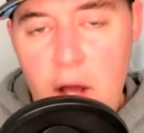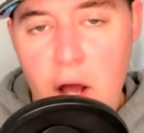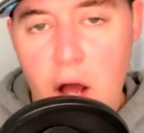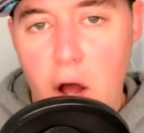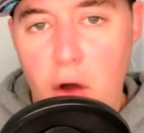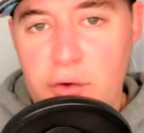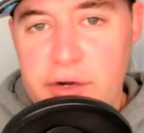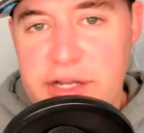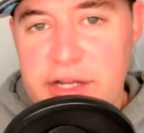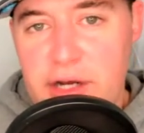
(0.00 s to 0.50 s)

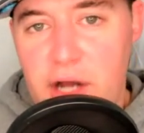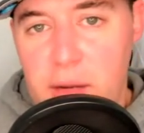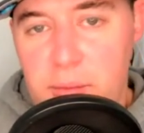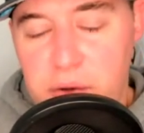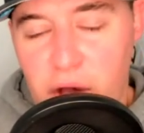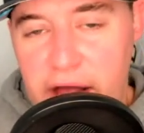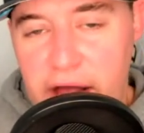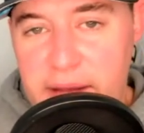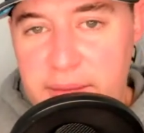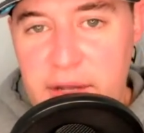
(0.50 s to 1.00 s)
hone in on
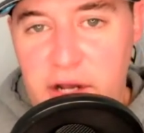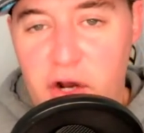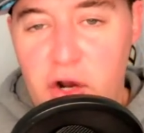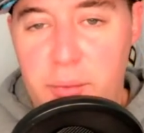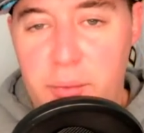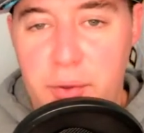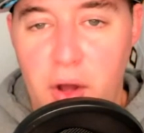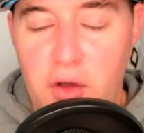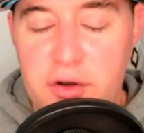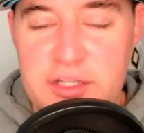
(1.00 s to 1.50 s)
playing bigger
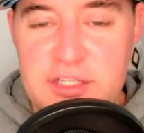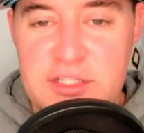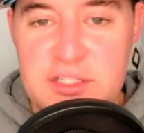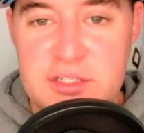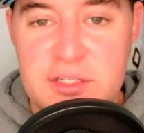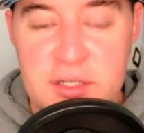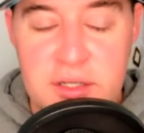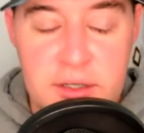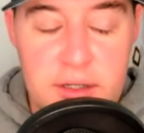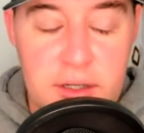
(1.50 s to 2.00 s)
opponents,
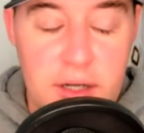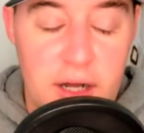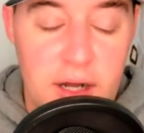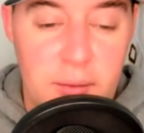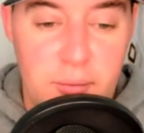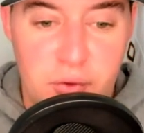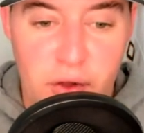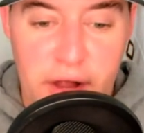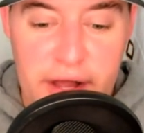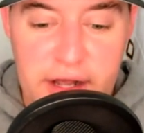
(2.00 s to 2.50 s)

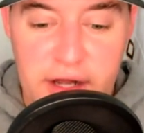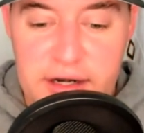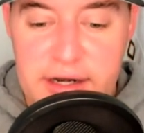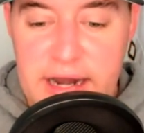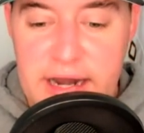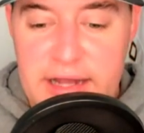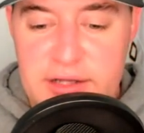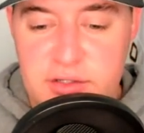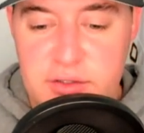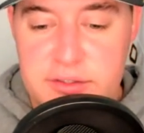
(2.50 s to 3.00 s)
playing on a
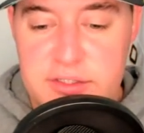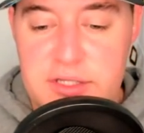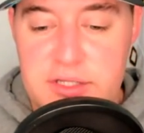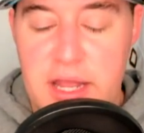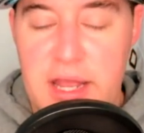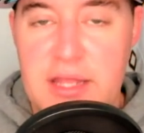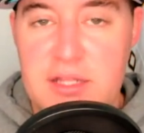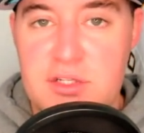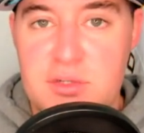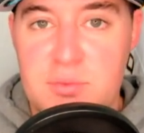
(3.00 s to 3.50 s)
national
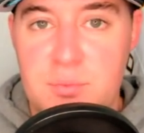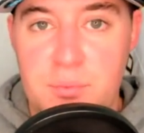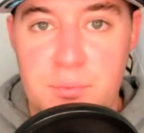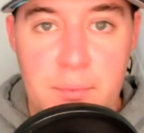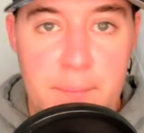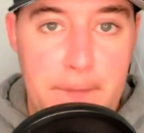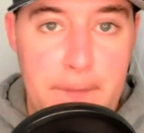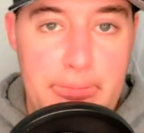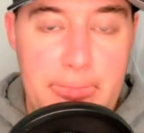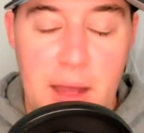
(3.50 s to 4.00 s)
stage,
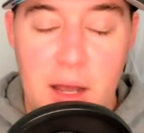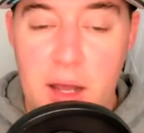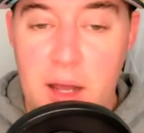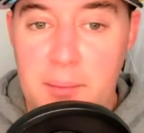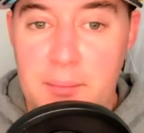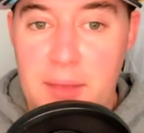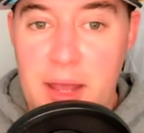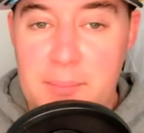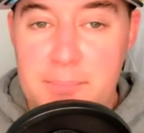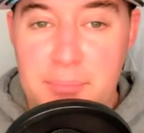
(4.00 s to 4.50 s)

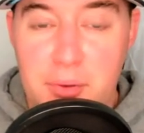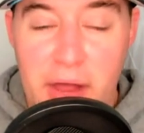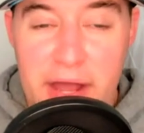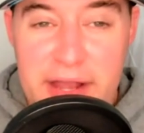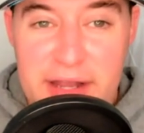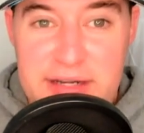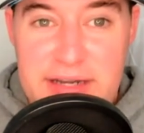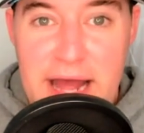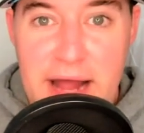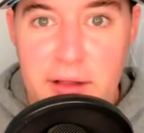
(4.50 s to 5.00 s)
and playing
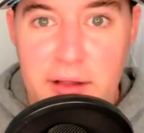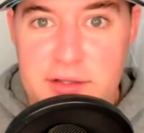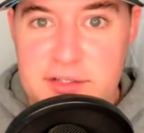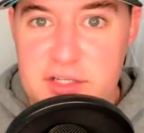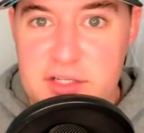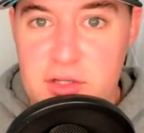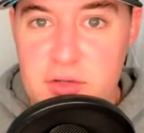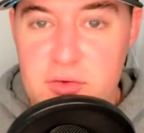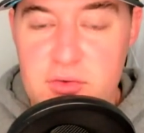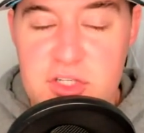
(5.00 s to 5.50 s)
in Dallas, a
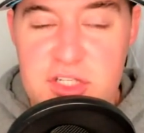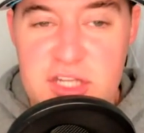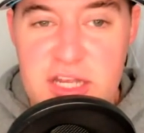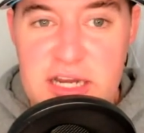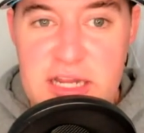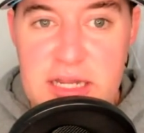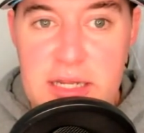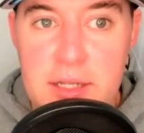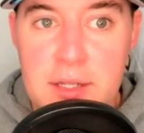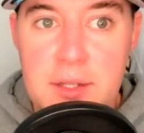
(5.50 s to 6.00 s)
huge
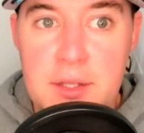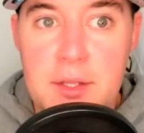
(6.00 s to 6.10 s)
city.